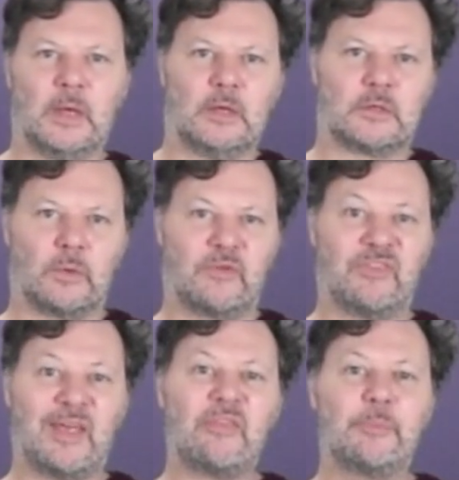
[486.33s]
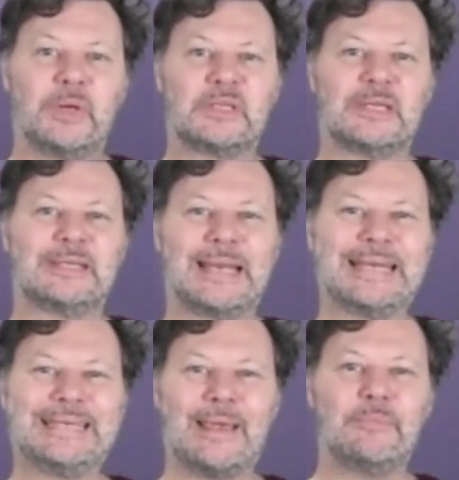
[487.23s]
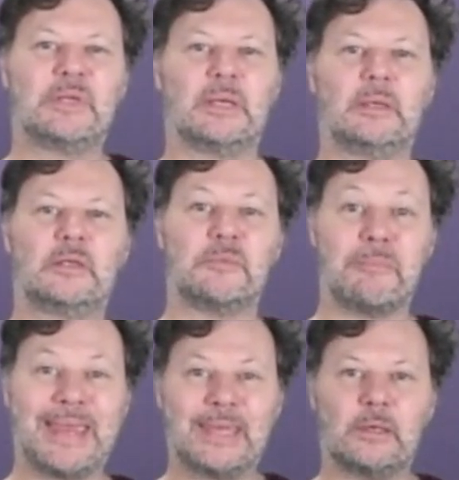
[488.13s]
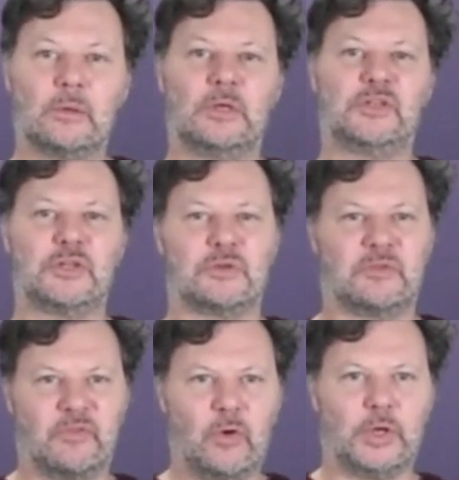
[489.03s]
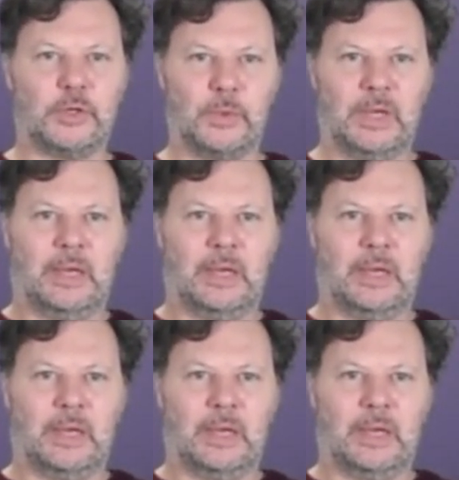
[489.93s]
So the philanthropist is then attempting to make your decisions for you.